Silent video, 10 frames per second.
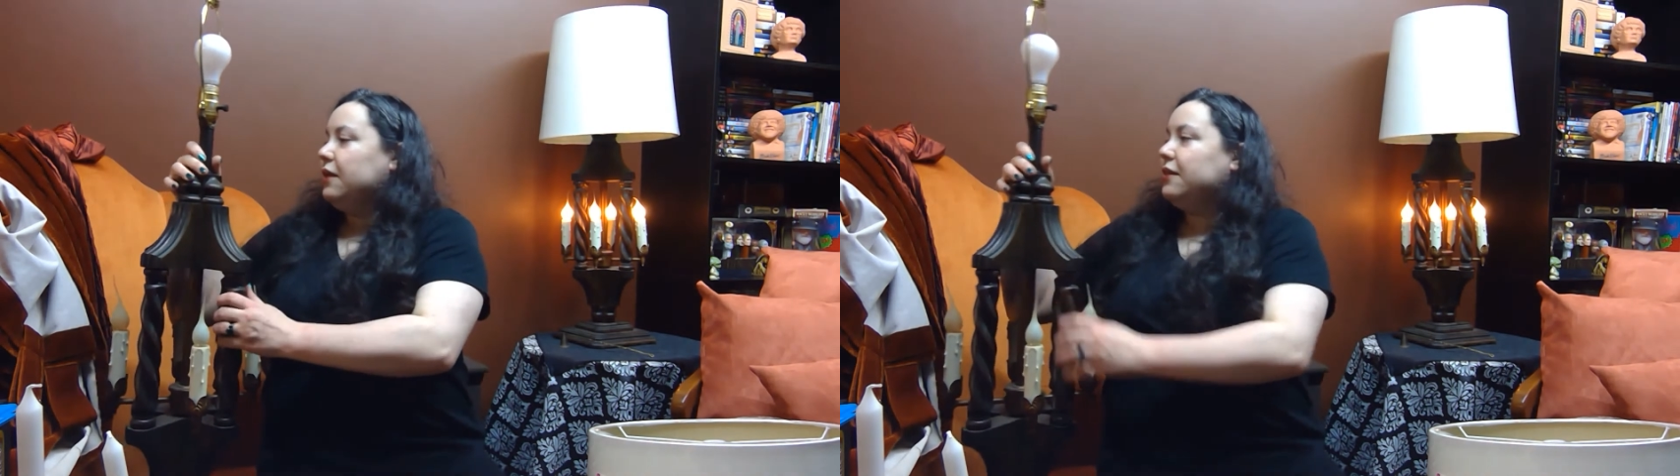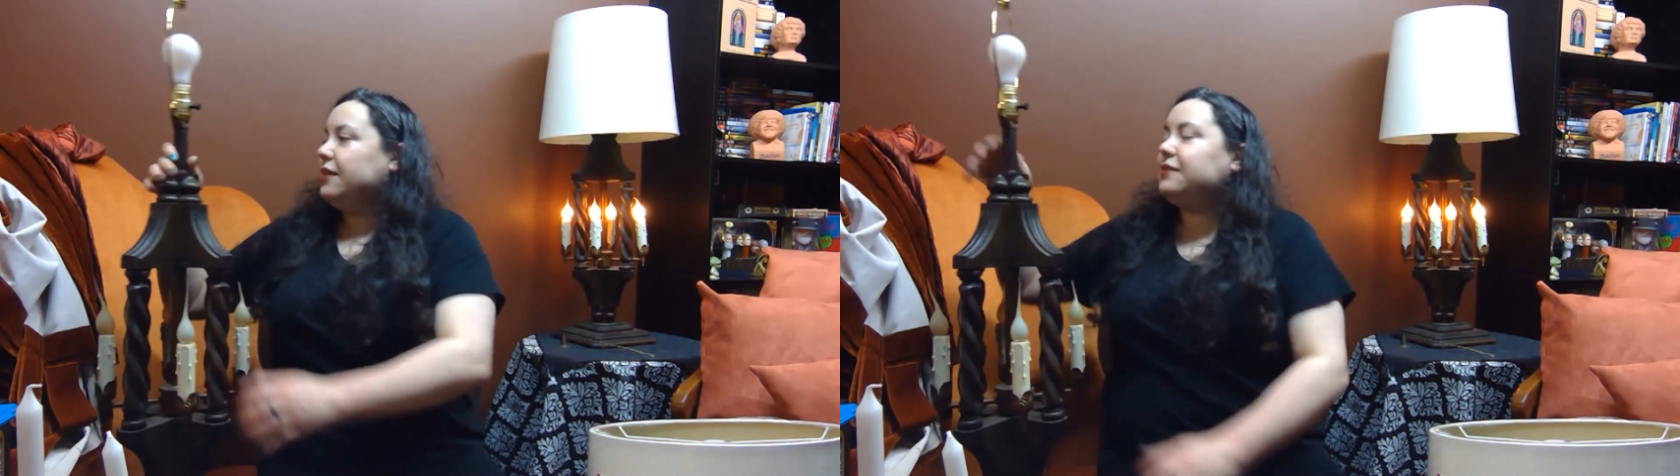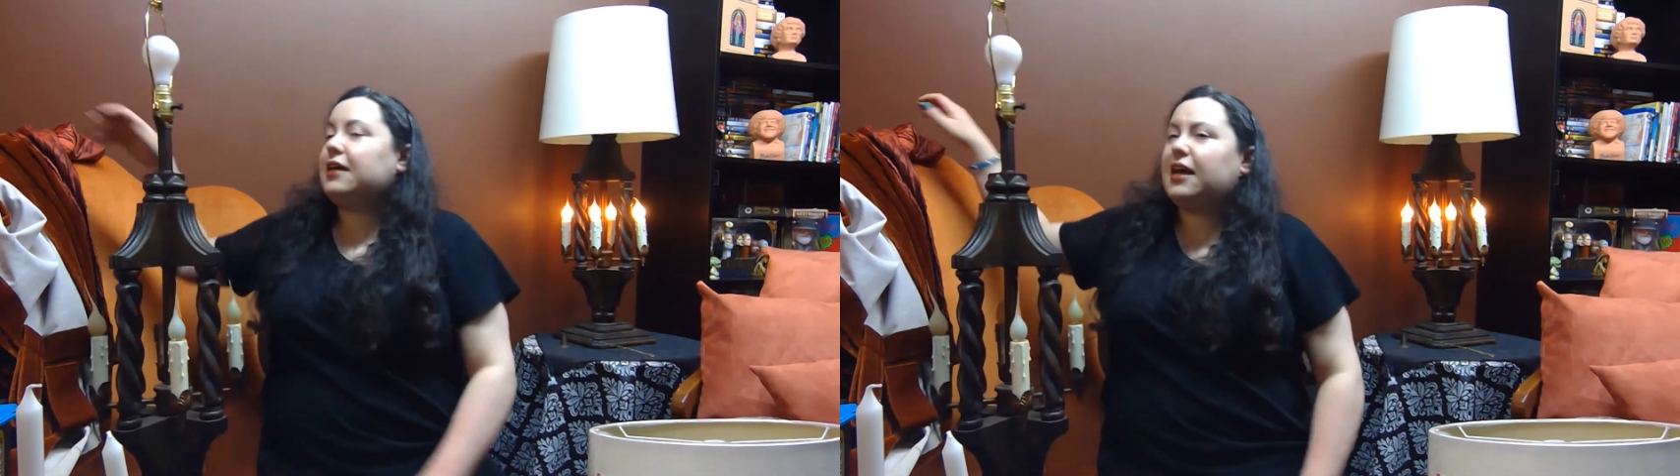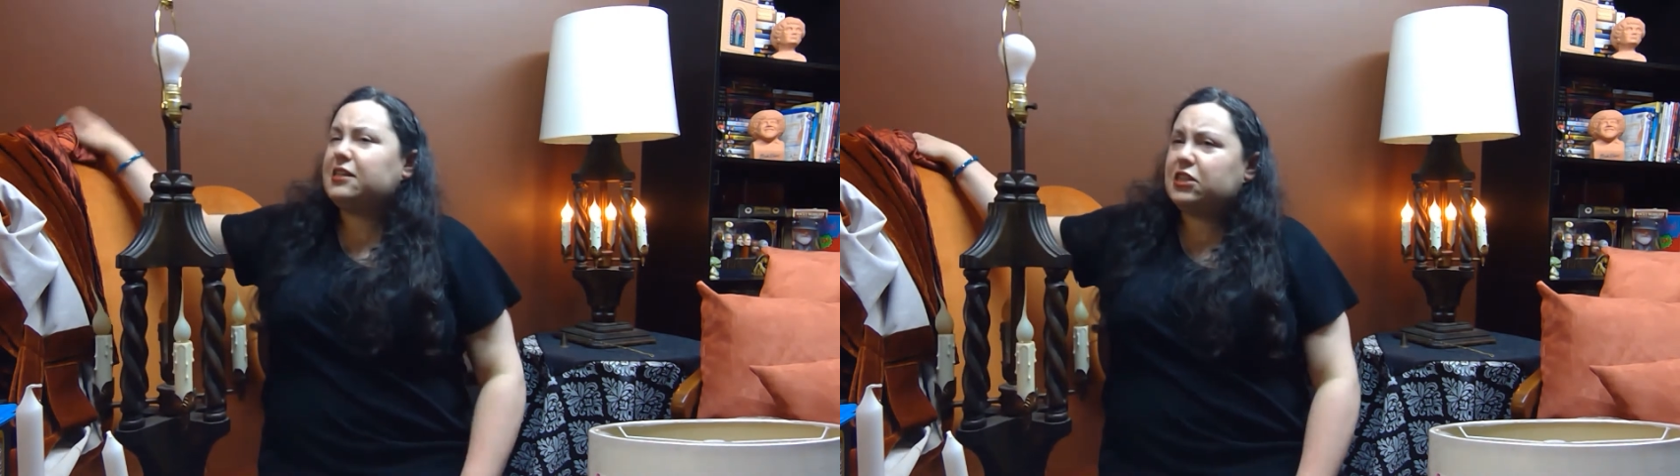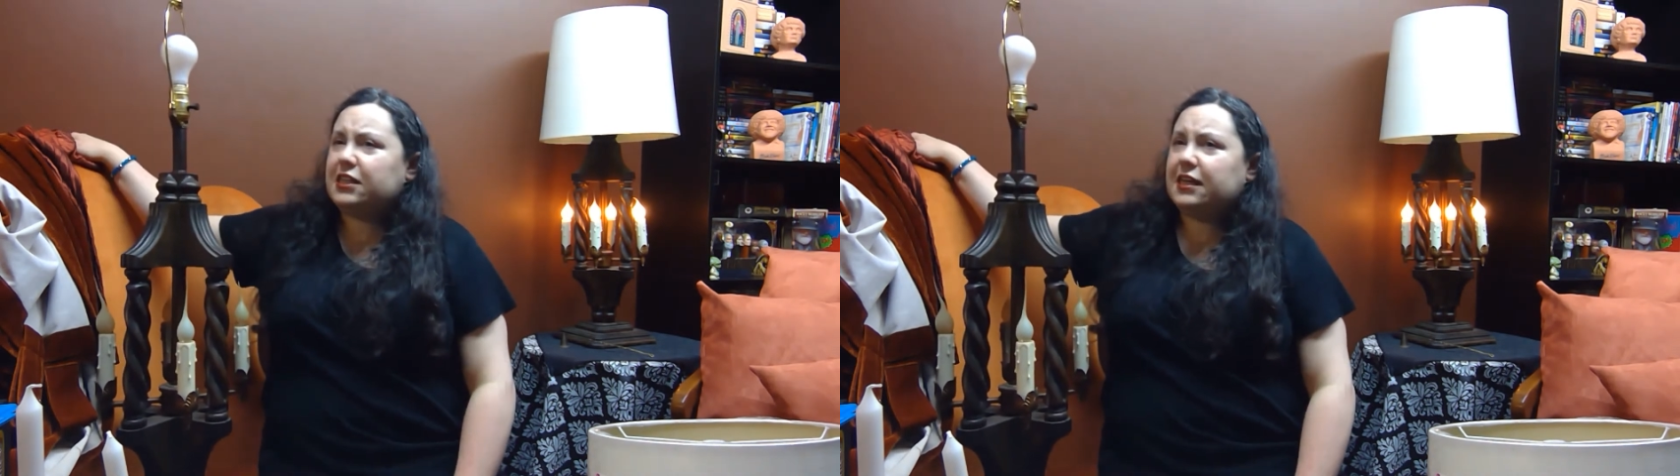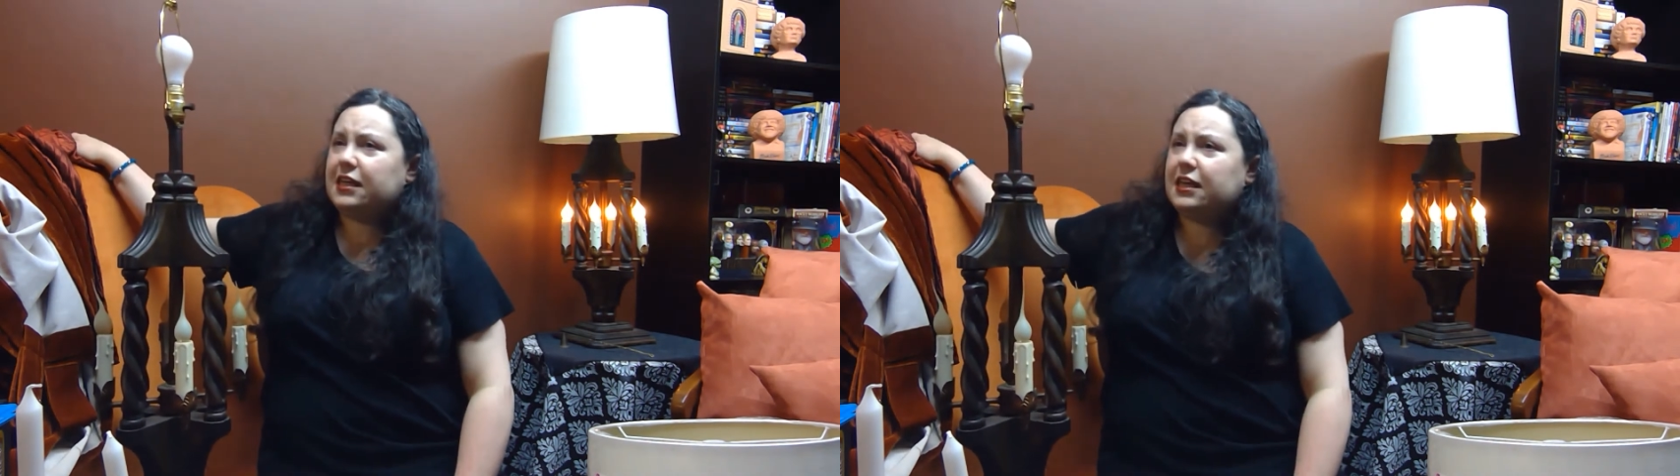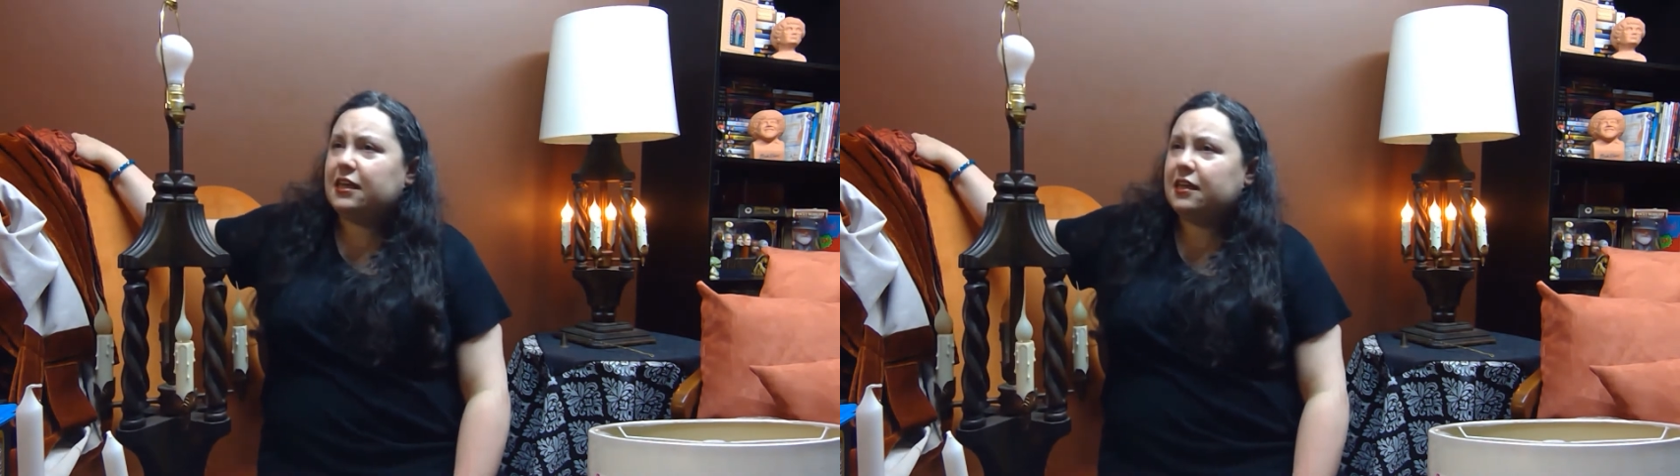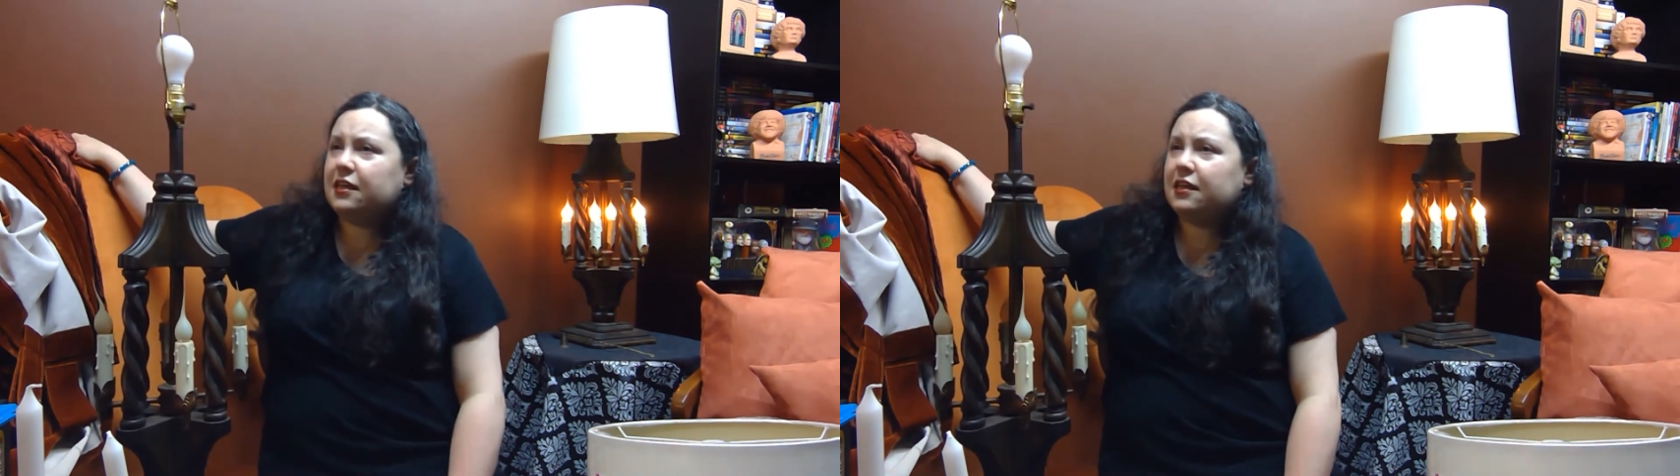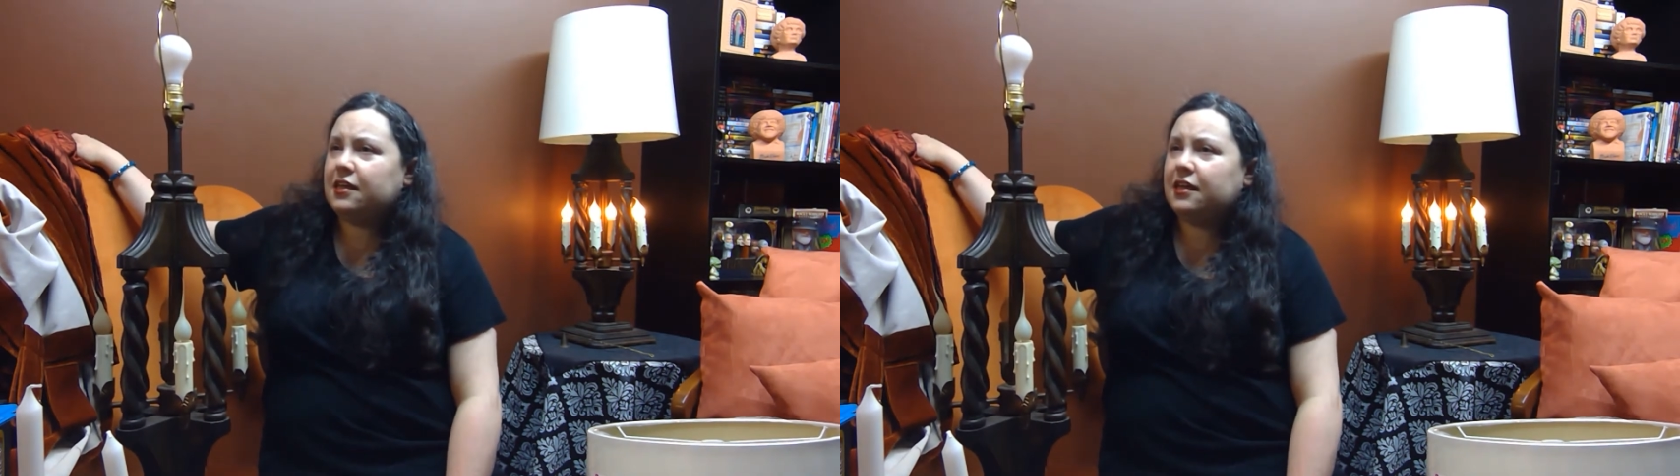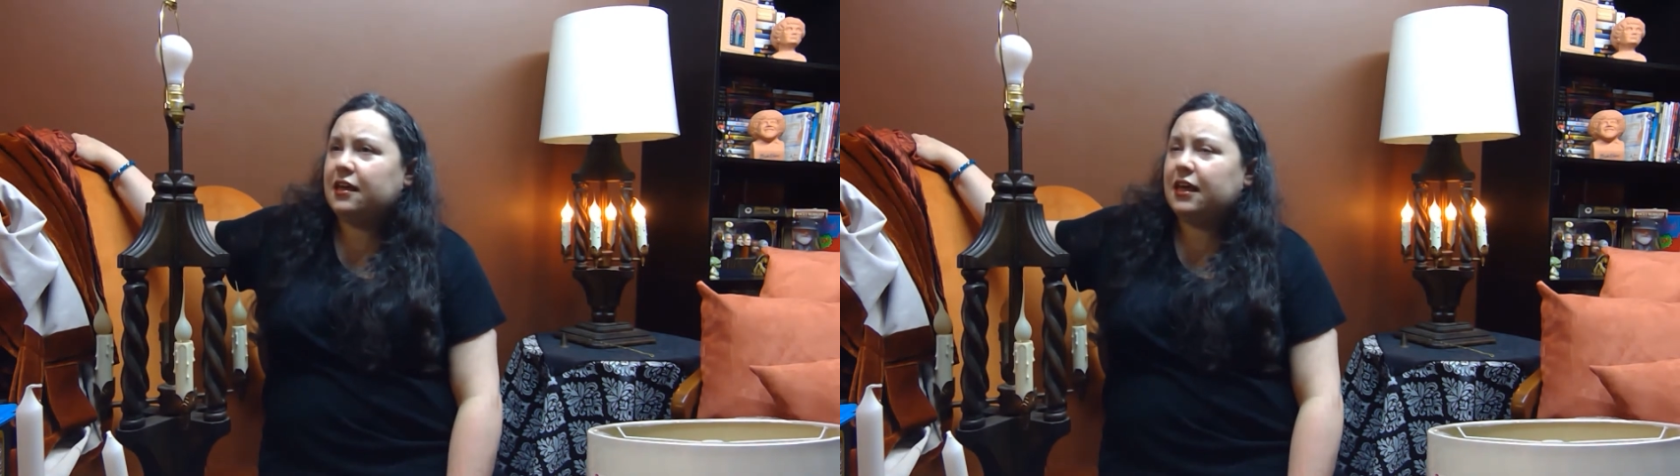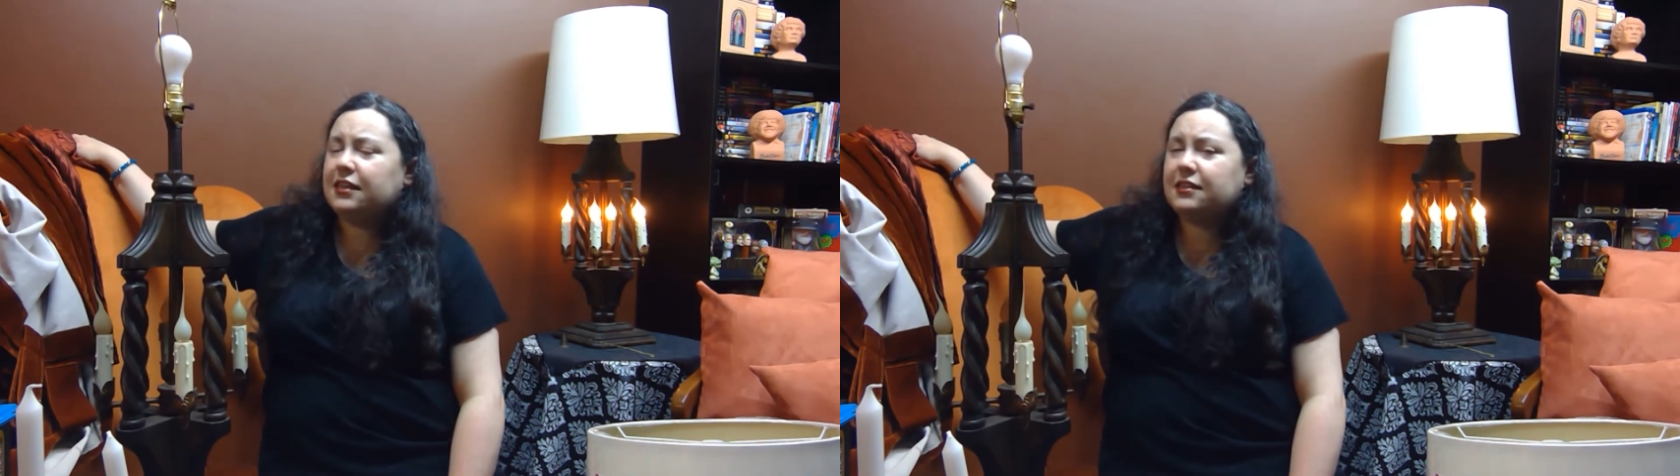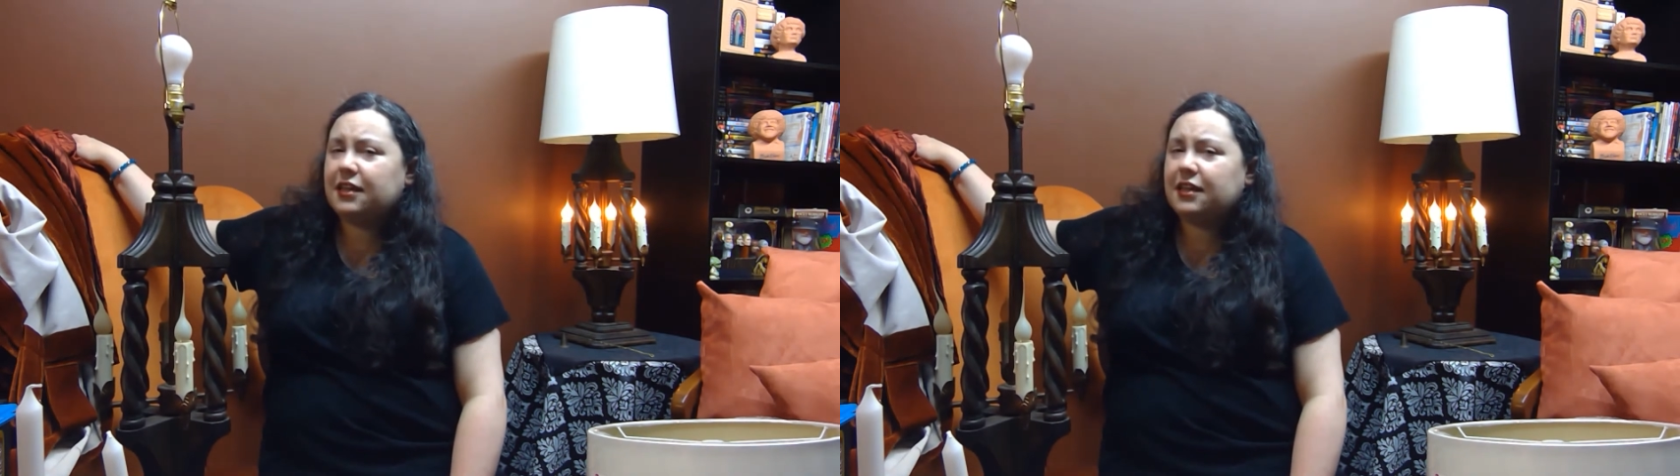This actually, it's